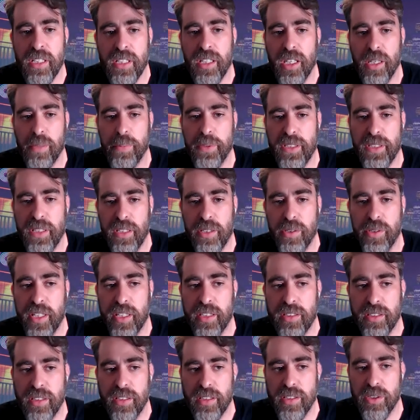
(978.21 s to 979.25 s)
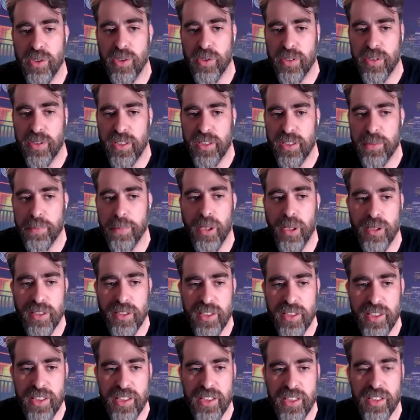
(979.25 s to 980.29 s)
up until you get into this box
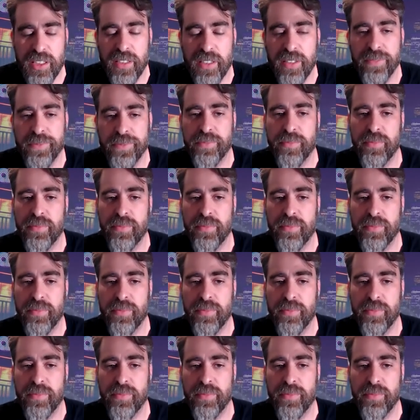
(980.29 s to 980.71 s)
here